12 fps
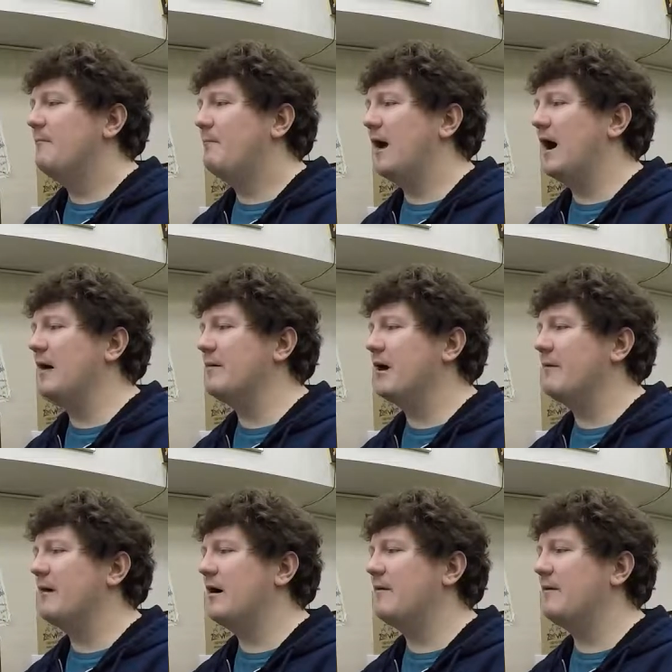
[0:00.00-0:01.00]
Ba, ba,
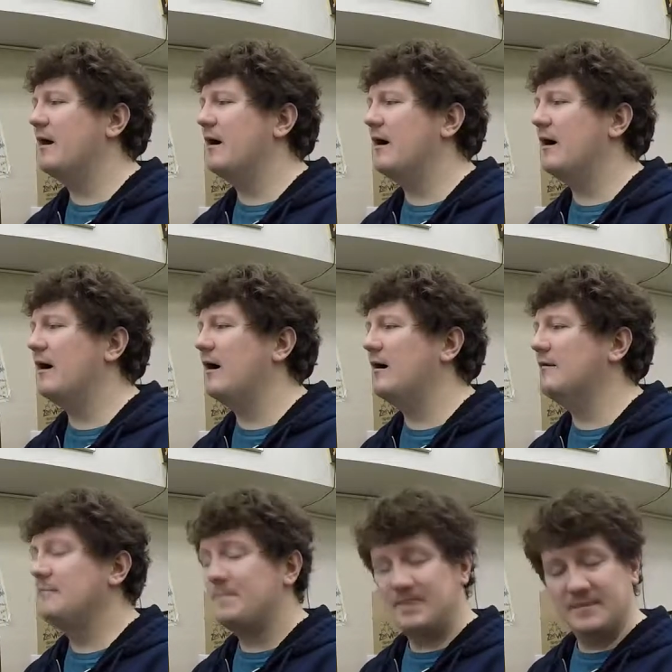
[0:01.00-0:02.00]
ba,
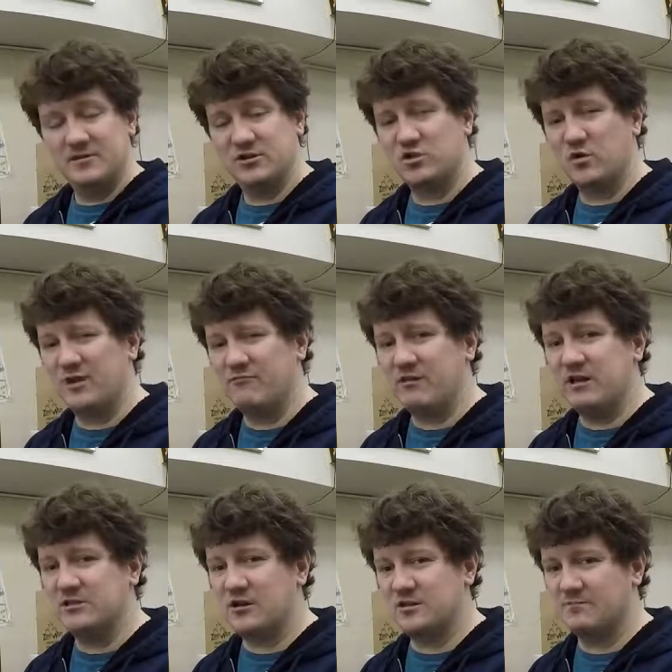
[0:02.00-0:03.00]
ba. Just so you can really
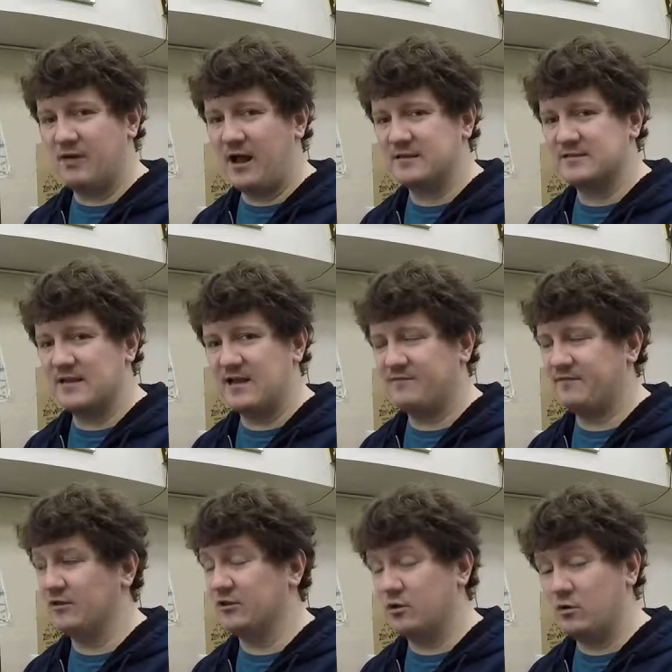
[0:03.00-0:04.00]
start to practice that
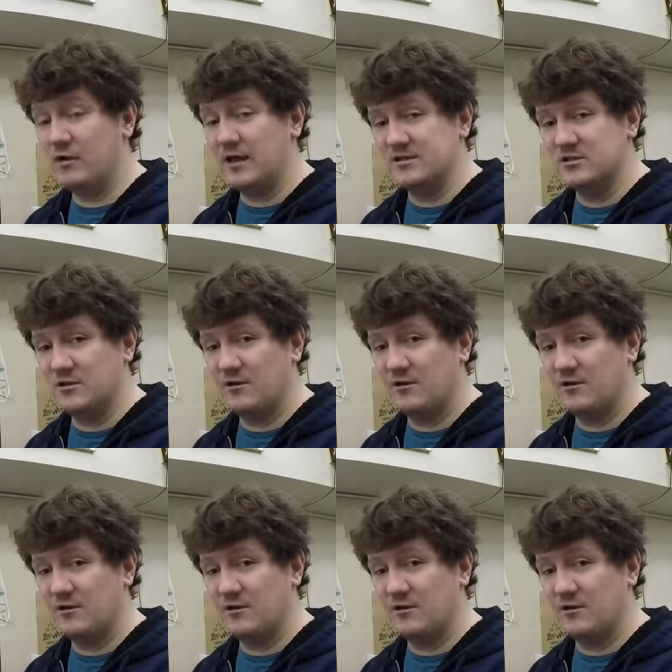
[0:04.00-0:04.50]
feel. And do it nice and slow